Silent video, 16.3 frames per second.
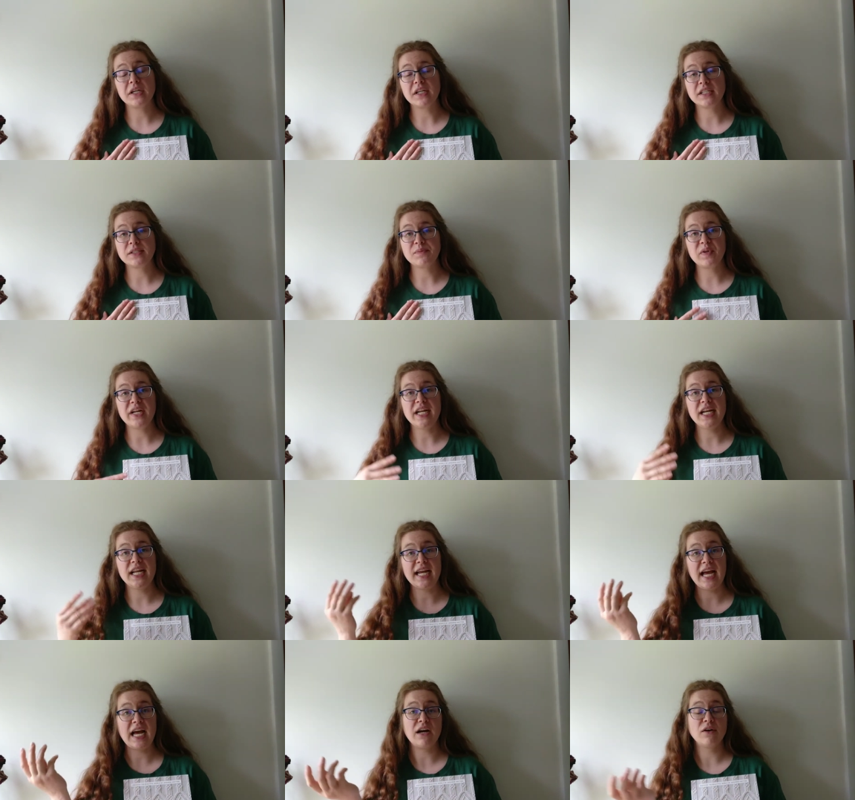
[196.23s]

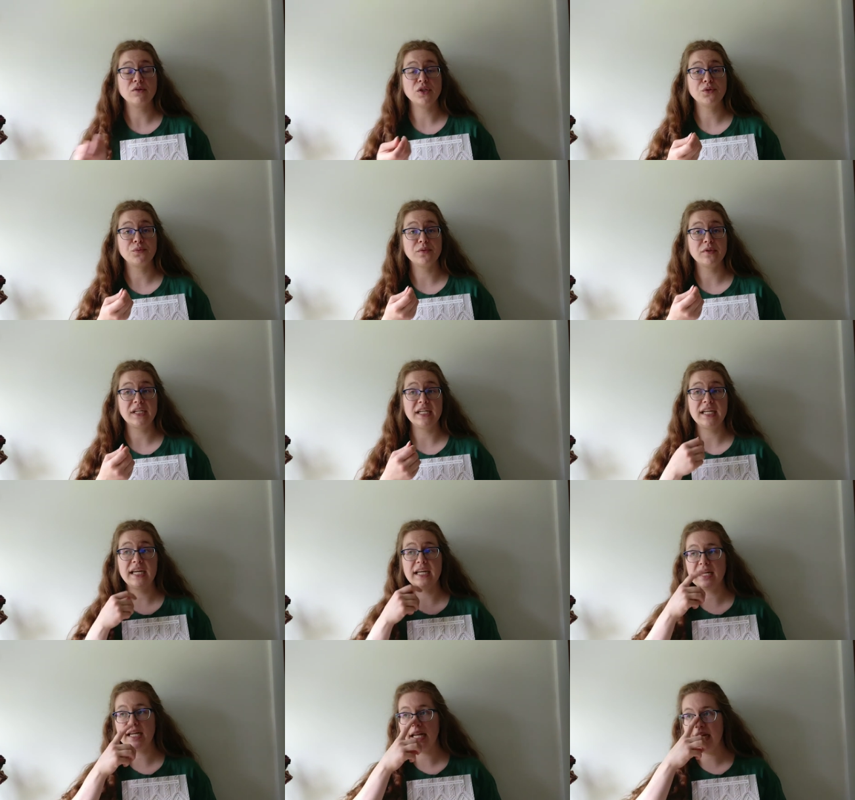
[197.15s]
explaining how to read
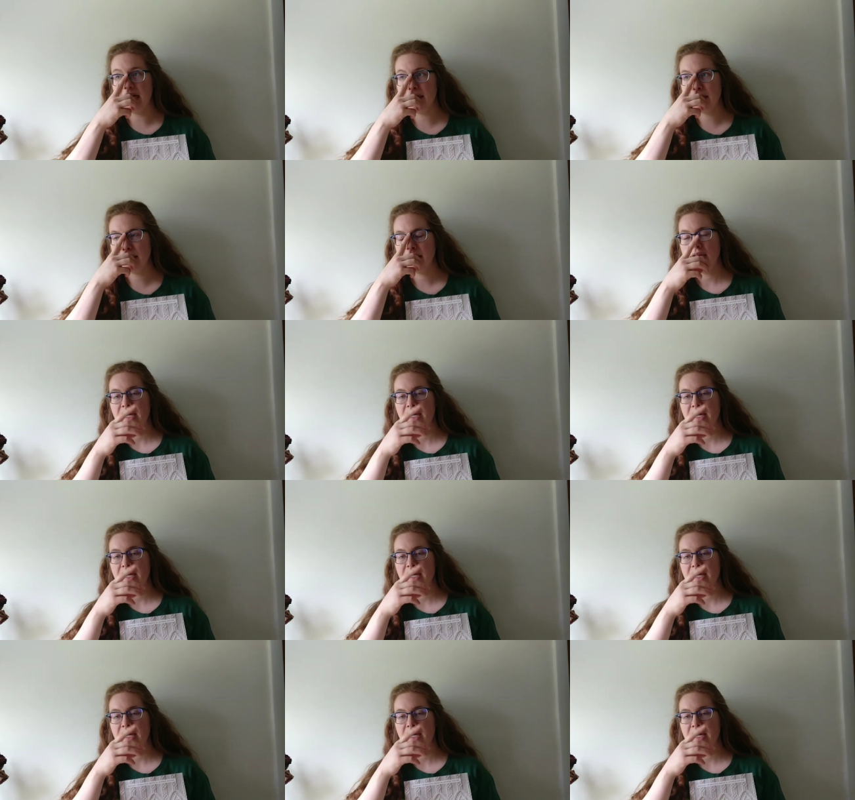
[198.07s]
it and